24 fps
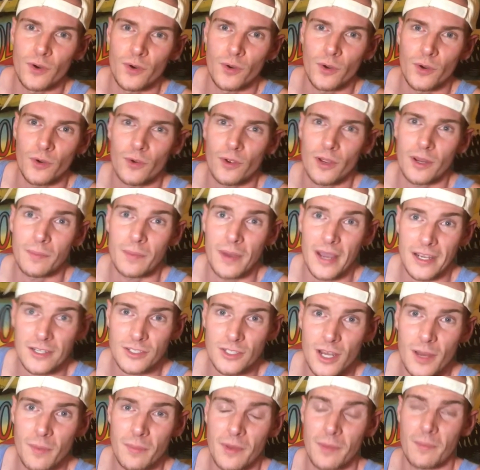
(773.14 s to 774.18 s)
photo grade
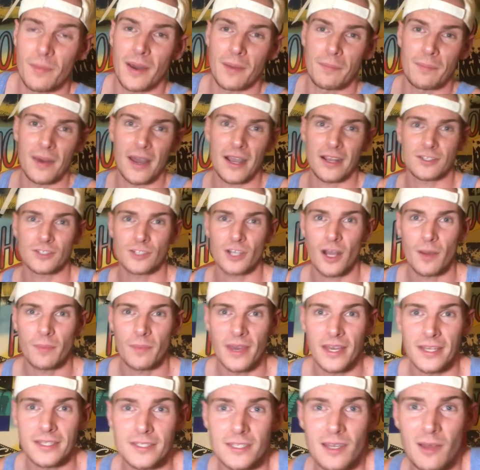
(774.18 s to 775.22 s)
backdrop, and by backdrop,
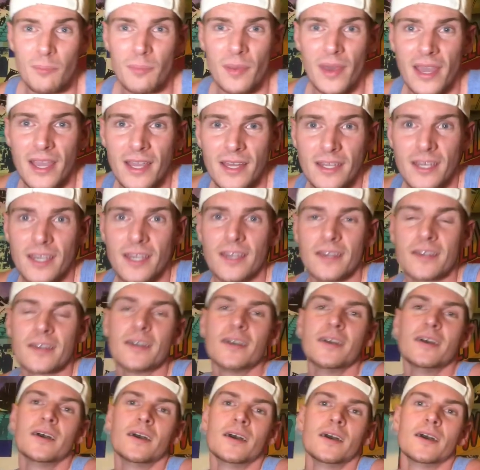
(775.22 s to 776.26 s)
it's a painting
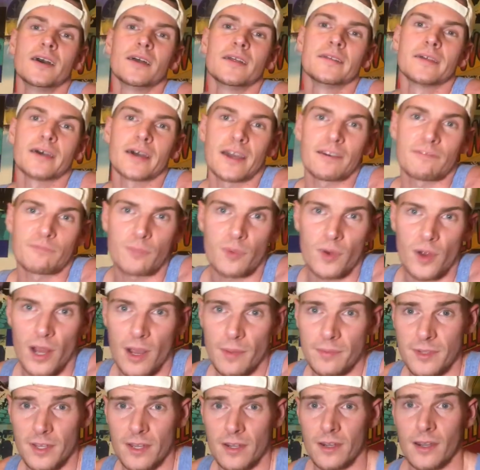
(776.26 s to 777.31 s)
that I've
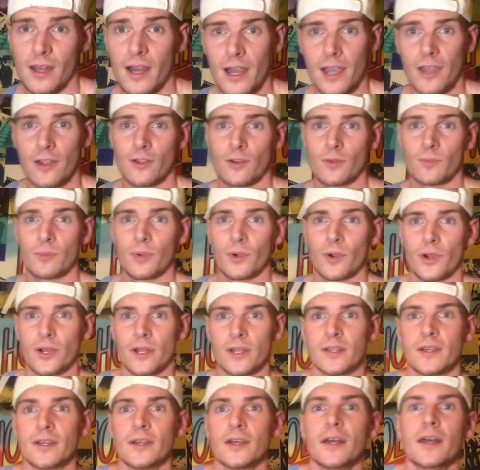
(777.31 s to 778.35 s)
propped on an iron
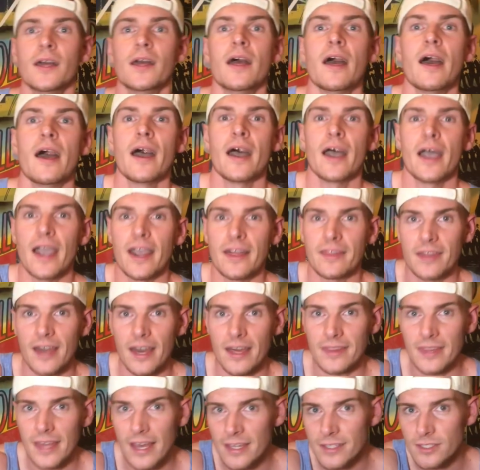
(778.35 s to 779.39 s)
board, and
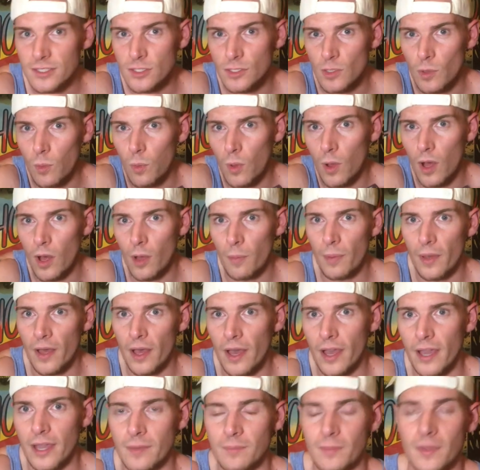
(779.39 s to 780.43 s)
then that's the wall
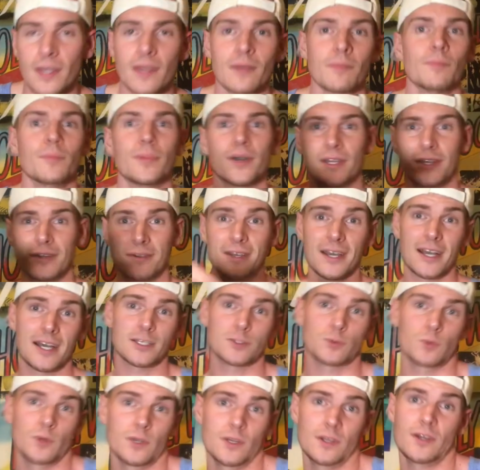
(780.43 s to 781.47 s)
behind me. But you
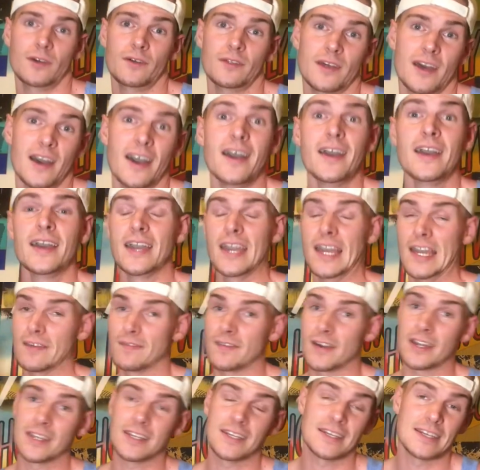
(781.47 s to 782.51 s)
guys wouldn't know that
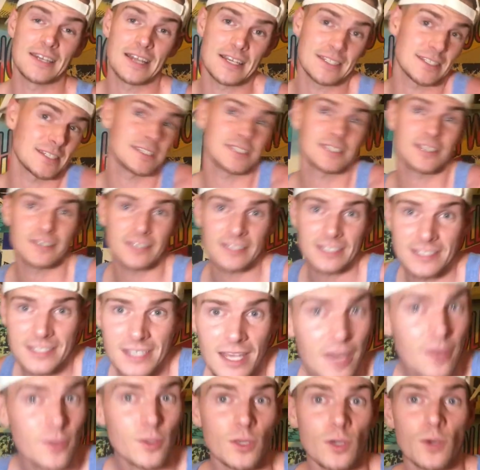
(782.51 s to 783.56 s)
if I didn't necessarily
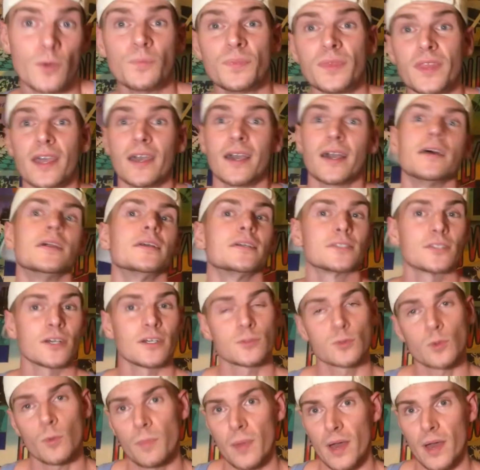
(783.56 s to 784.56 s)
tell you, and it's also